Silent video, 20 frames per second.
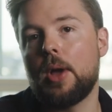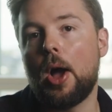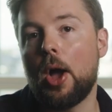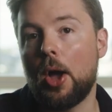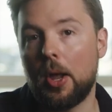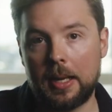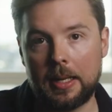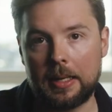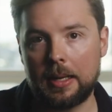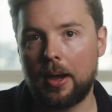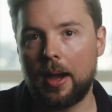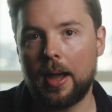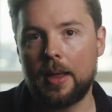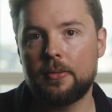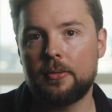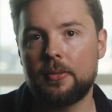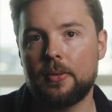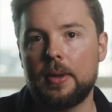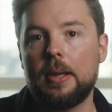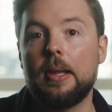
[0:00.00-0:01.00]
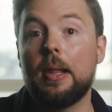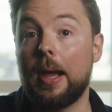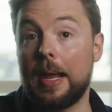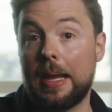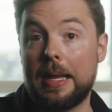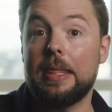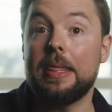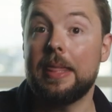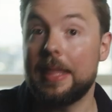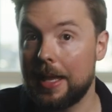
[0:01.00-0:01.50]
early life
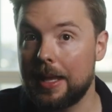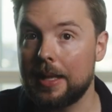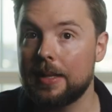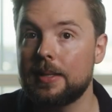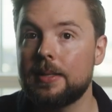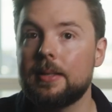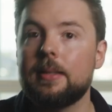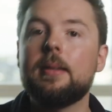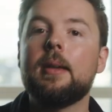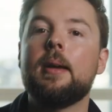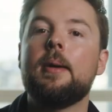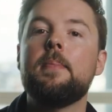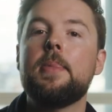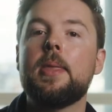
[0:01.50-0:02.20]
like this?